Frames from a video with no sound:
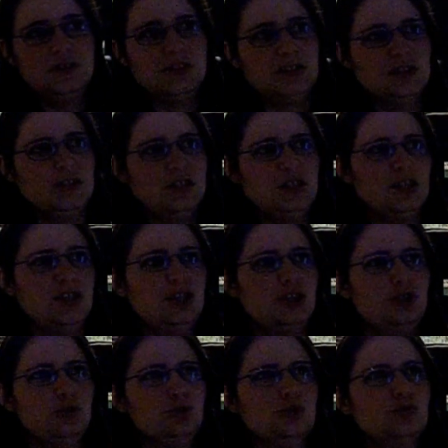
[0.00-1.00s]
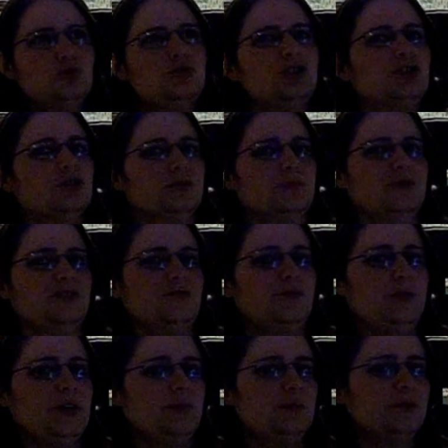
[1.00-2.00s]
Get huge groups
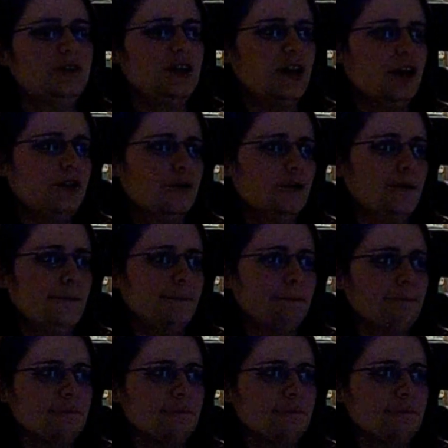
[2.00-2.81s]
of people together,